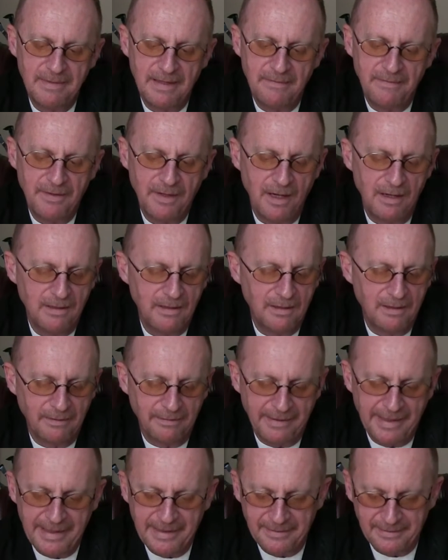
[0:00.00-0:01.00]
They've got
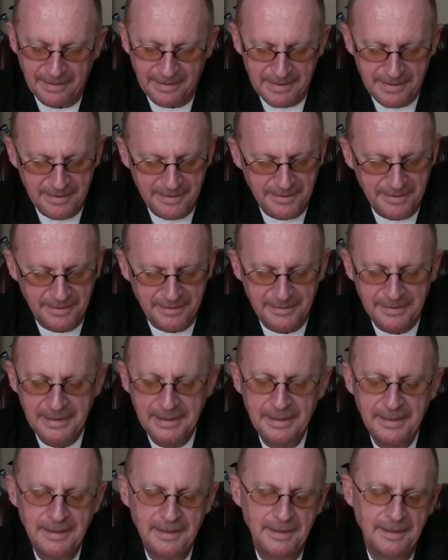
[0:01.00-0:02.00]
great luster.
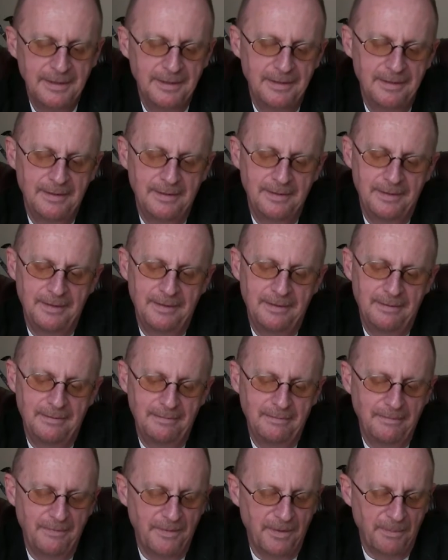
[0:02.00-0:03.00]

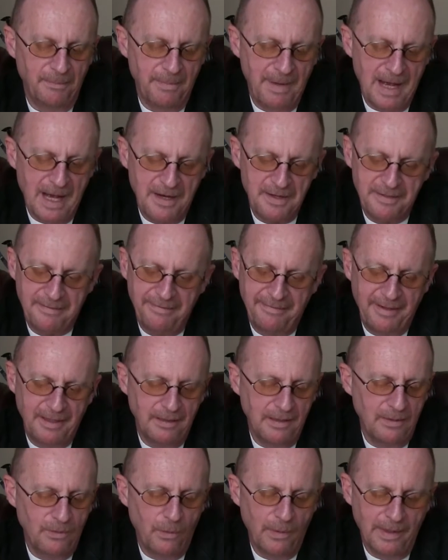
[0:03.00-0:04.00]
They're matched
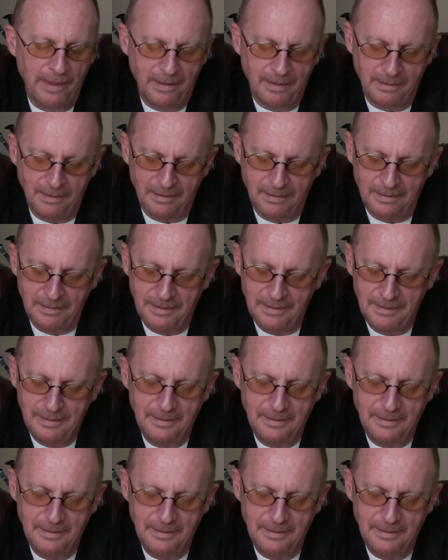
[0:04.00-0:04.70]
fairly well.